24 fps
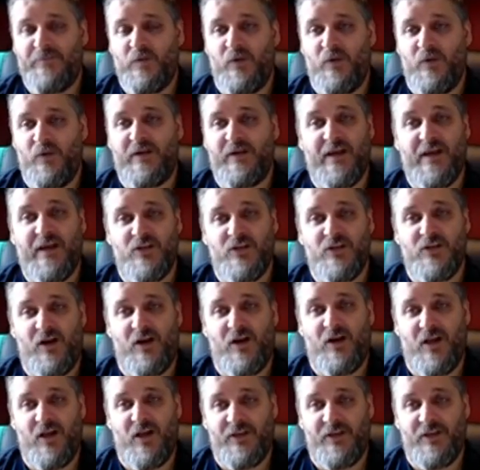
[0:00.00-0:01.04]
We would ask
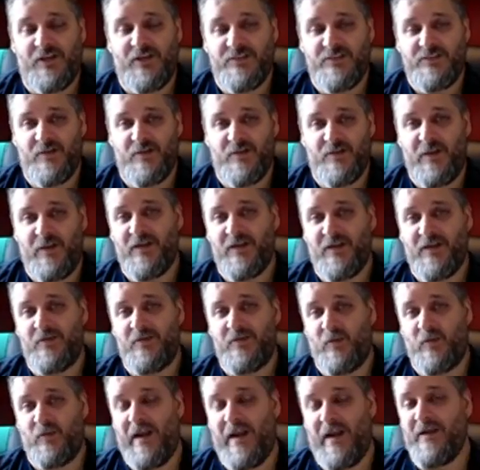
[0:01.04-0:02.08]
our audience to pick a
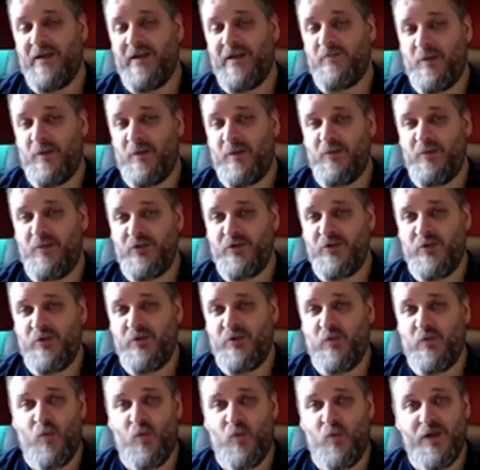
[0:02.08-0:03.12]
random number
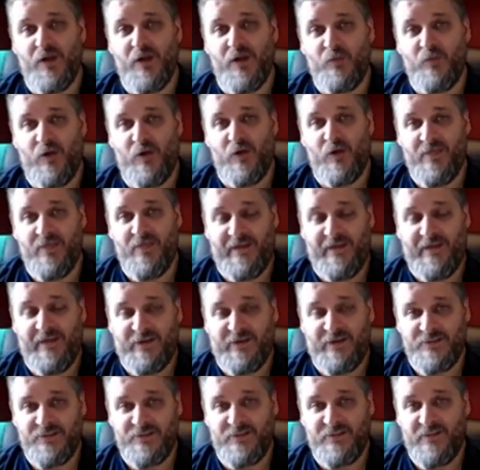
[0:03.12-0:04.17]
between 1 and
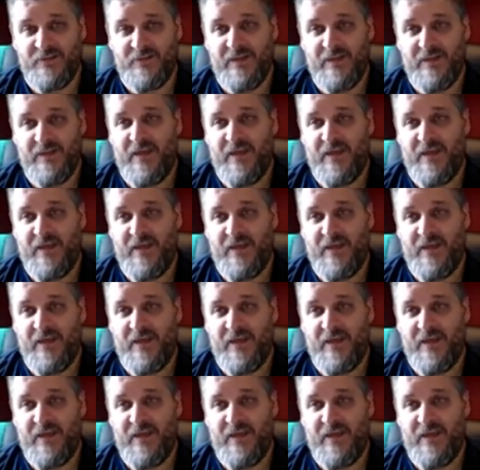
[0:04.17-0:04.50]
1,000,